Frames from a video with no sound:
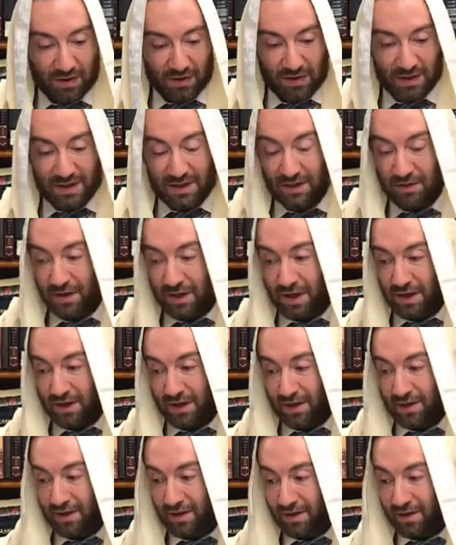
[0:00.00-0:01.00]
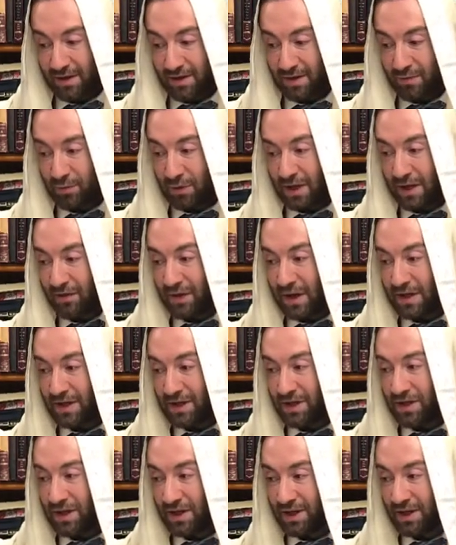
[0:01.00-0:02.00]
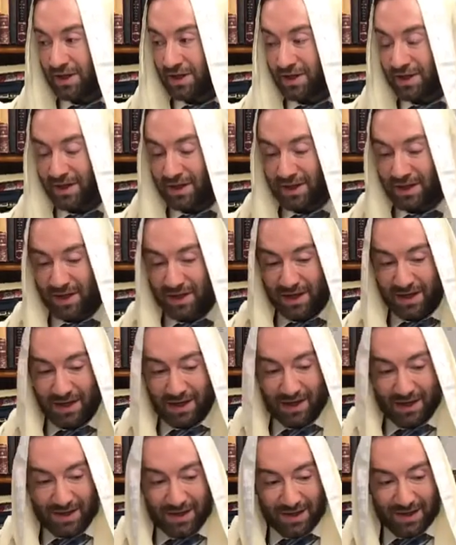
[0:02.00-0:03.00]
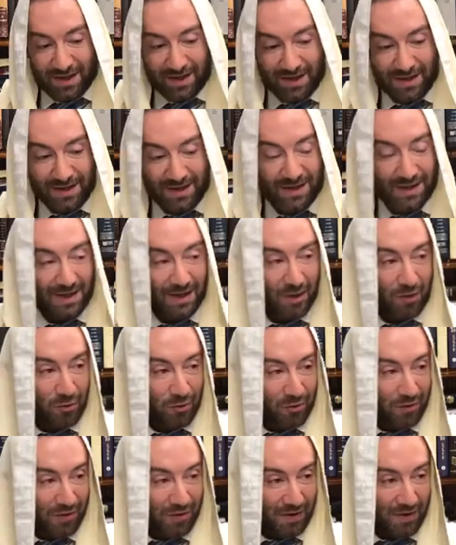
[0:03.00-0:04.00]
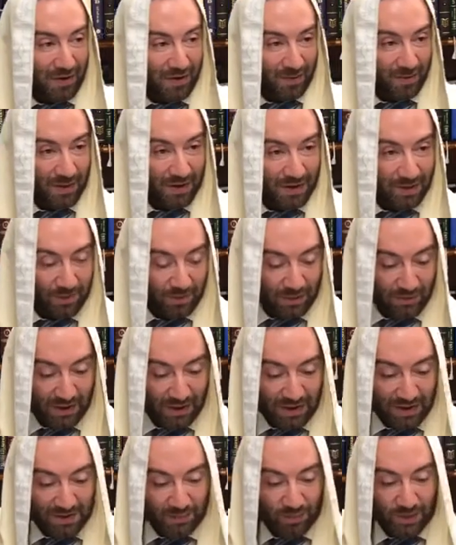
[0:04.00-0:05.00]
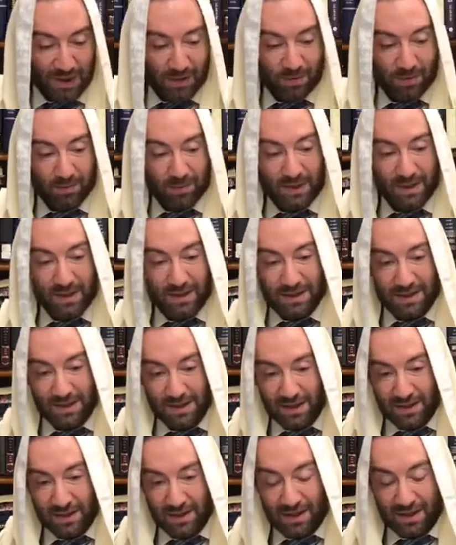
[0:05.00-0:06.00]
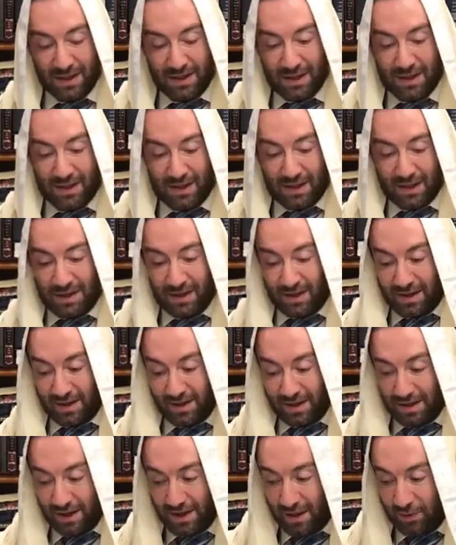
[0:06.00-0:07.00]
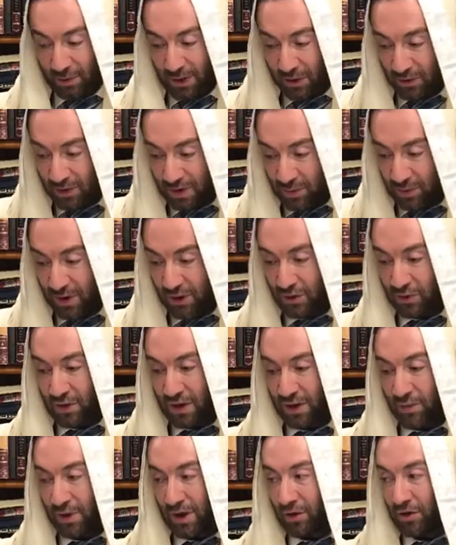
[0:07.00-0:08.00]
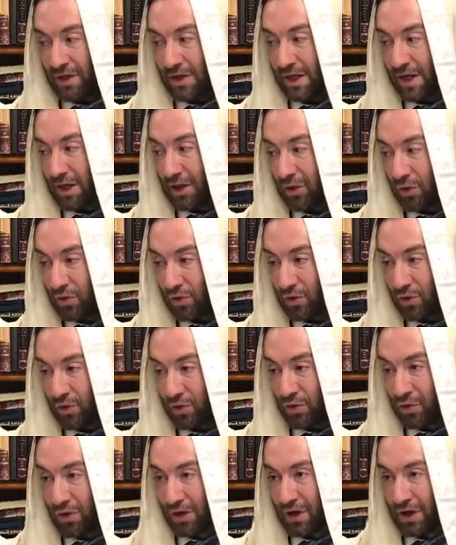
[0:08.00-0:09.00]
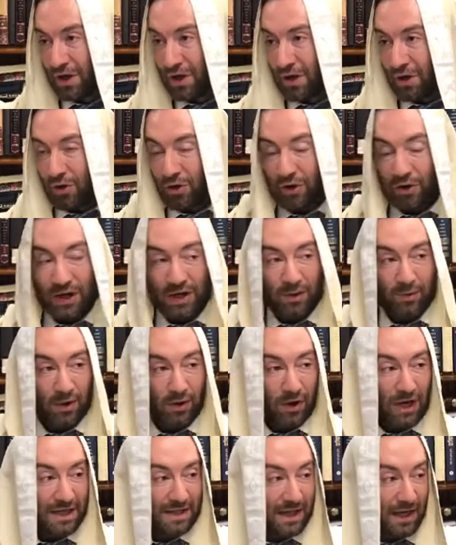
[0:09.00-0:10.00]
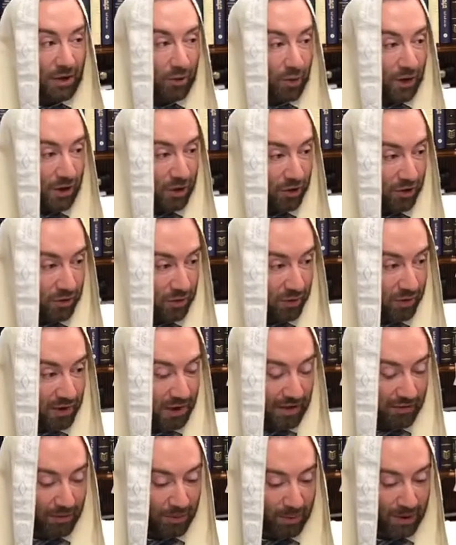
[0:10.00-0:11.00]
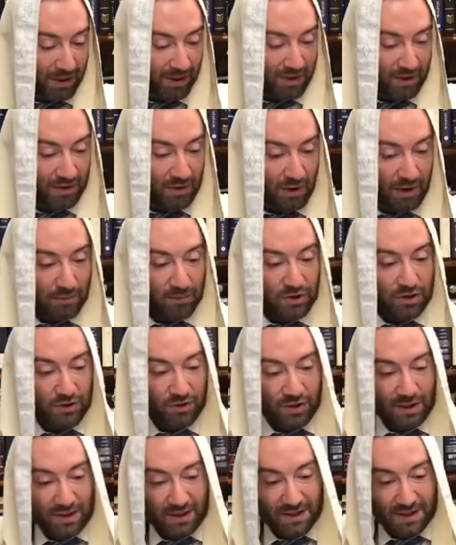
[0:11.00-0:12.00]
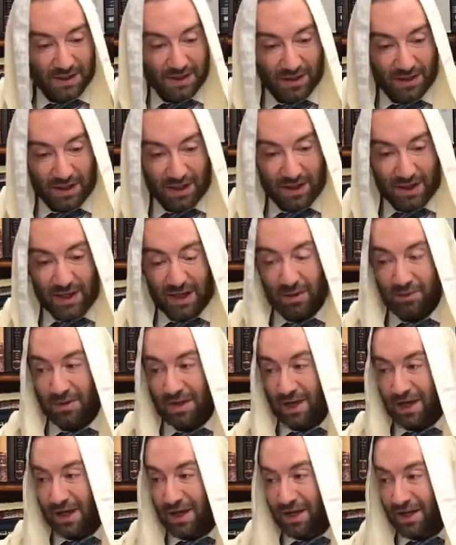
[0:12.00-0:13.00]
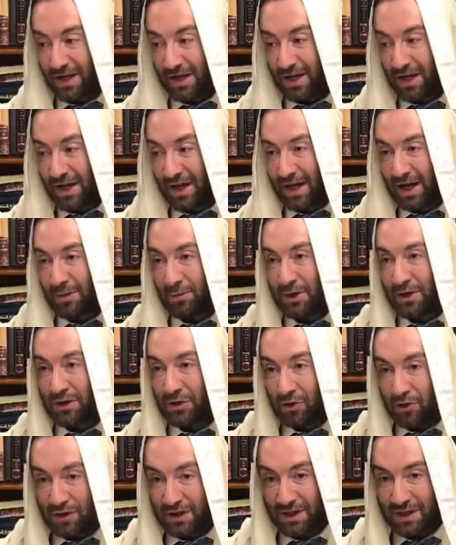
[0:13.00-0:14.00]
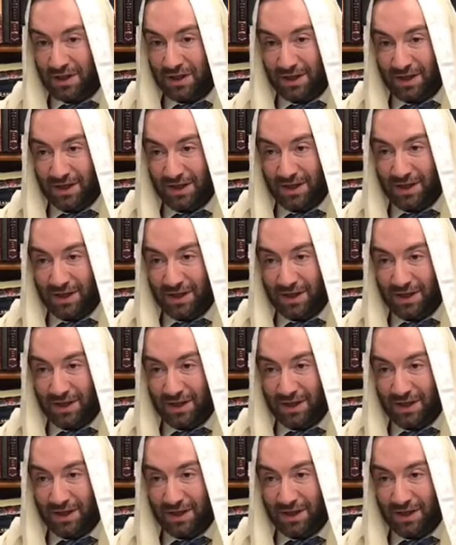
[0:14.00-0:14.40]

It's great. We never had such an easy, easy galut. But the greatest problem is Anybody you speak to, anybody you say hello to, or anybody you ask, How are you? everybody tells you, oh, I'm stressed, I'm tired, I'm exhausted.